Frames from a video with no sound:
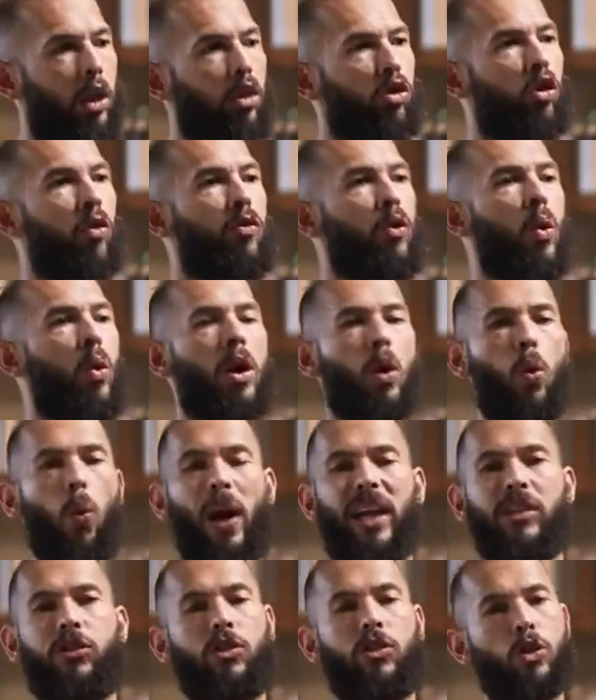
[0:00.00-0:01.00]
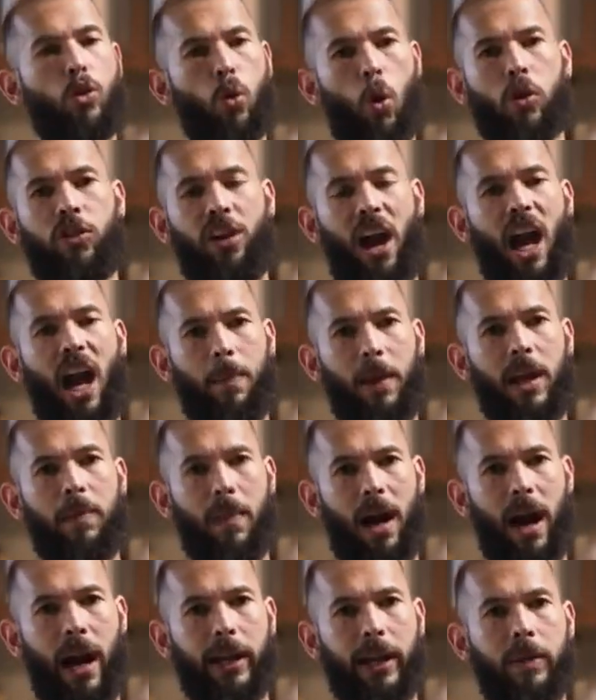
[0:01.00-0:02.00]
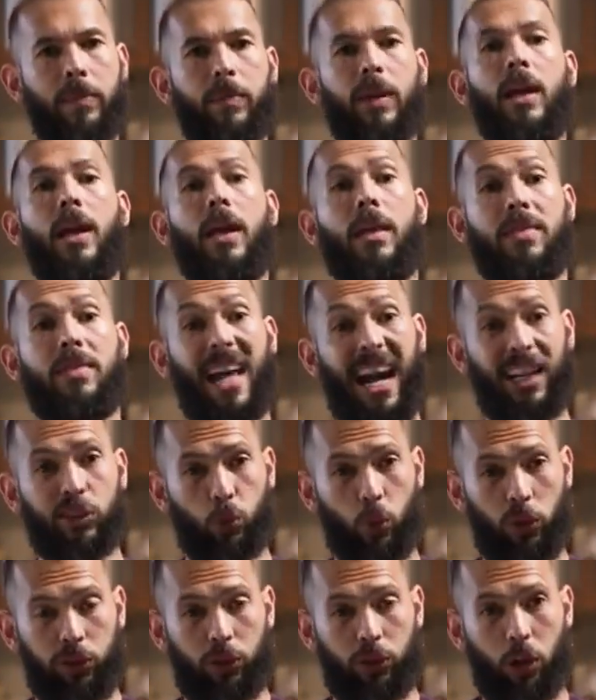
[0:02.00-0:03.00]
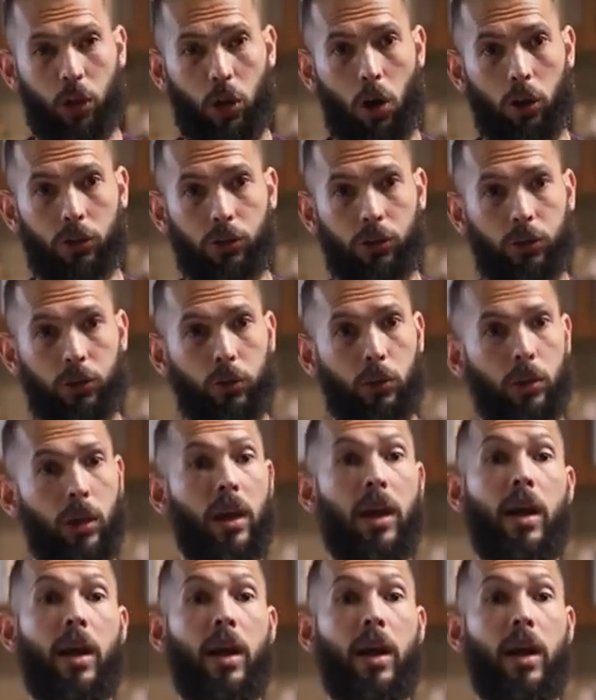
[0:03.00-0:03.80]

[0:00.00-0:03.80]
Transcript: So if you want to waste your time and mine, that's what it's gonna cost you.